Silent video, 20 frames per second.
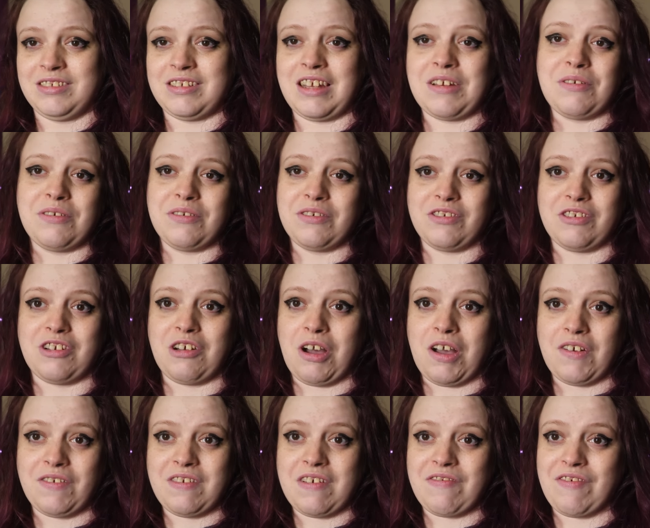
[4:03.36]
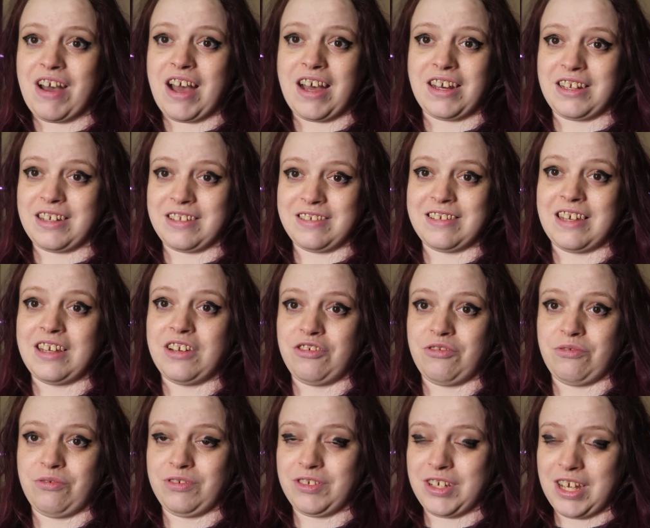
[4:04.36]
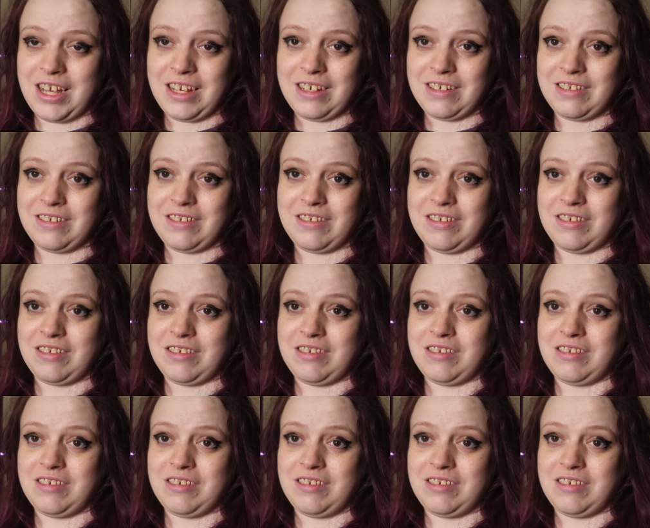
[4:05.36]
Anyone doesn't know, I've never had consensual sex.